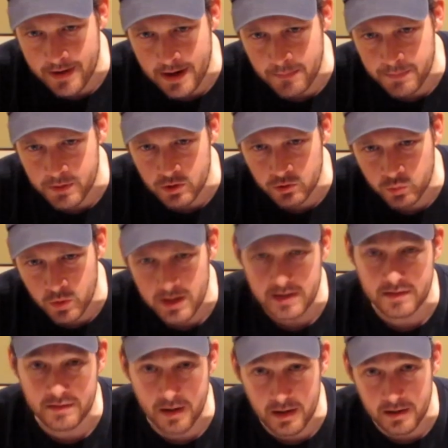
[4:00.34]
out, because what
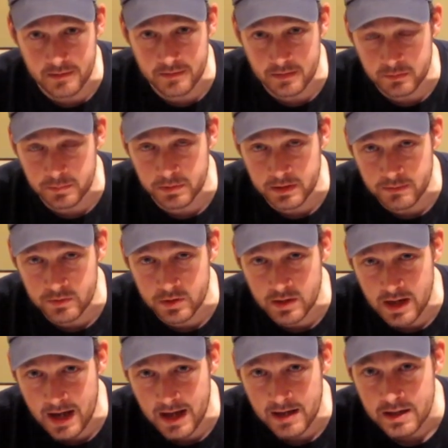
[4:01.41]
it does is, believe it or
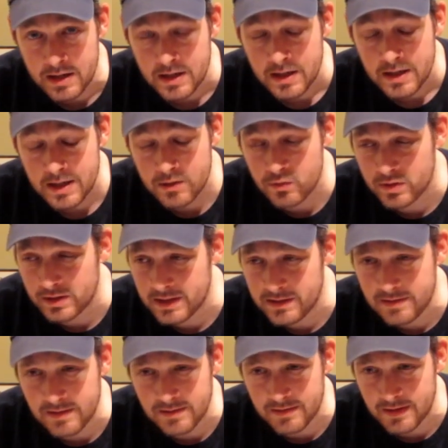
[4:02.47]
not, it
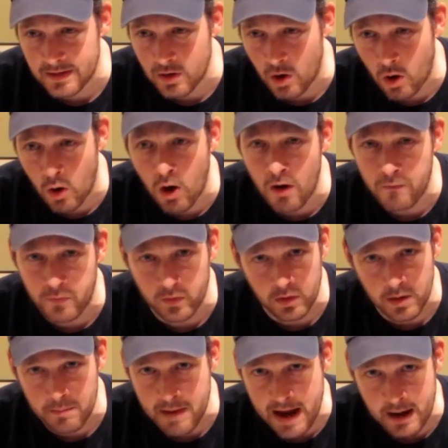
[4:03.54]
releases an awful
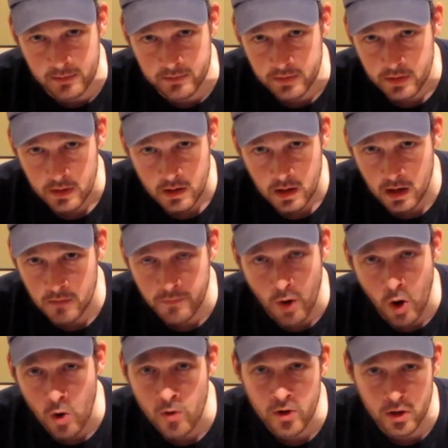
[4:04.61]
amount of
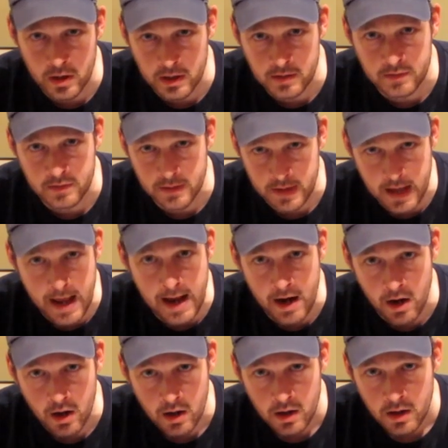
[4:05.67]
odor into the
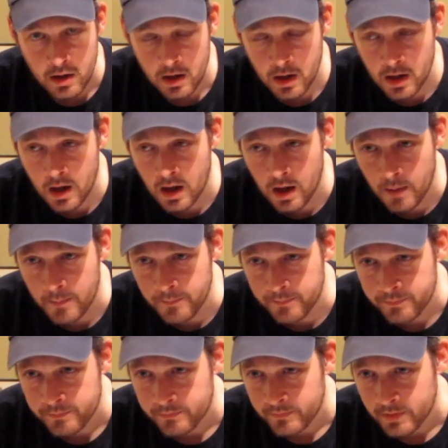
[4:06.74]
air.
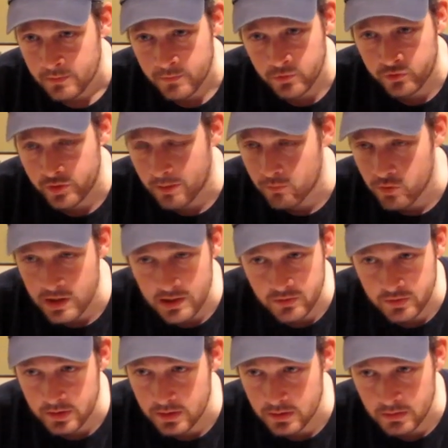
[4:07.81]
For some
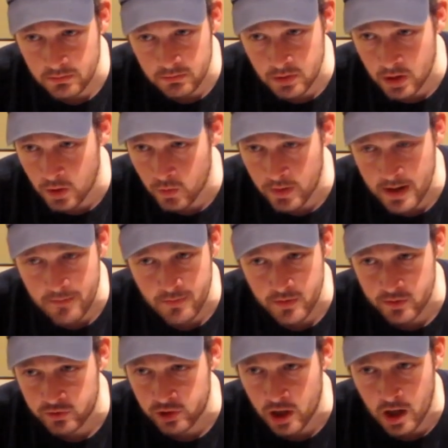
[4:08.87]
reason, you know, whatever, the
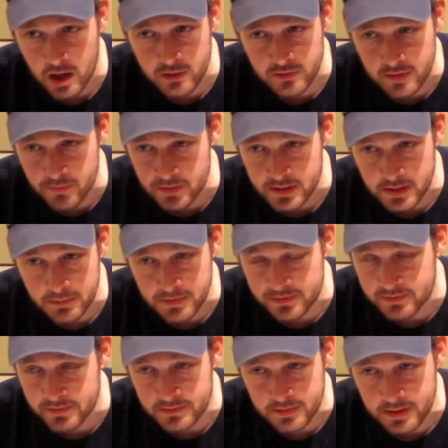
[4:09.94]
tars, everything
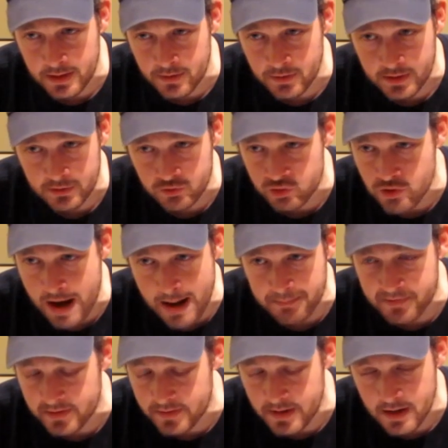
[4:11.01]
mixing together gets
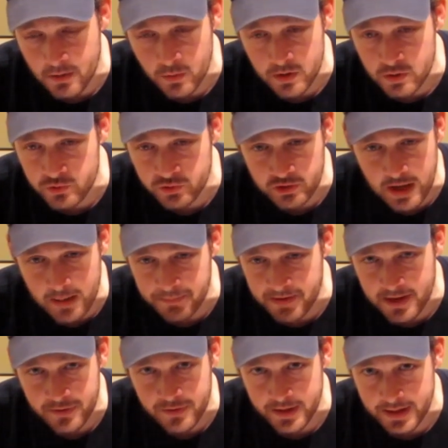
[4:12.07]
trapped in there. When you stomp
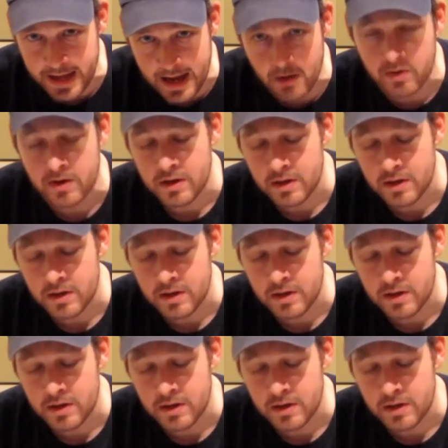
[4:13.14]
that thing out,